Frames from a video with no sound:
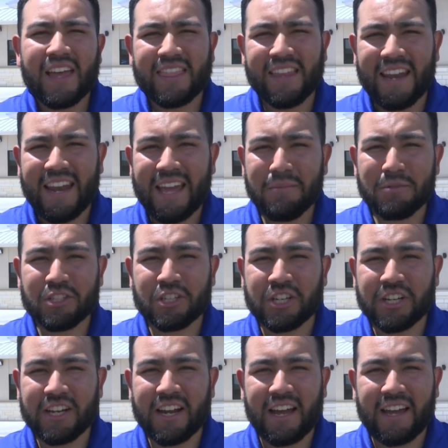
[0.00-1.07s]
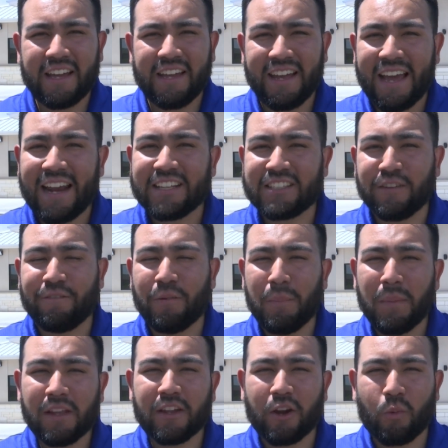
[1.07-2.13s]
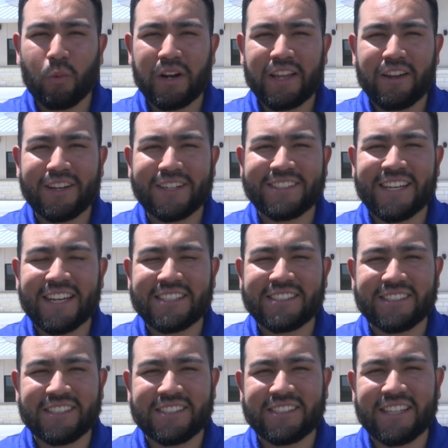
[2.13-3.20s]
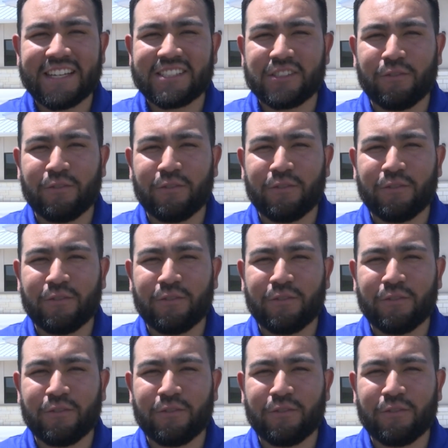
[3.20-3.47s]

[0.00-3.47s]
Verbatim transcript: The name is Goodnight, and it's a familiar one here in Texas thanks